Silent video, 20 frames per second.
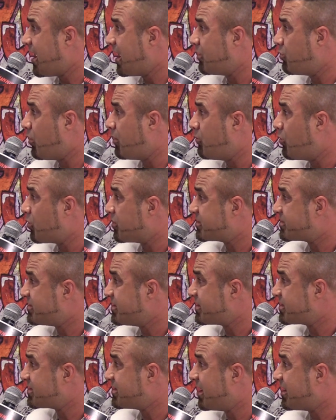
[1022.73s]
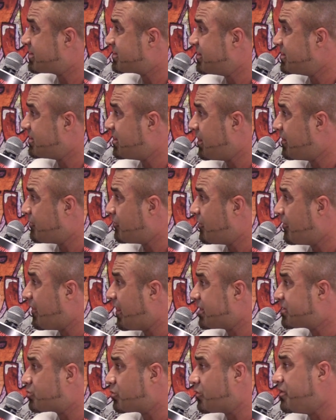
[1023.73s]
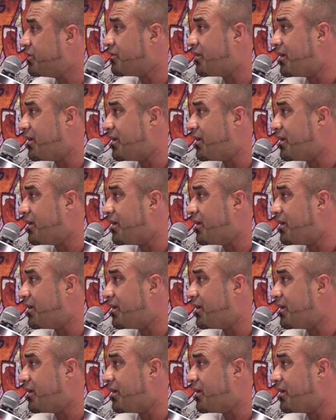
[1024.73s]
Add one more 6, that's the devil, and that's where you'll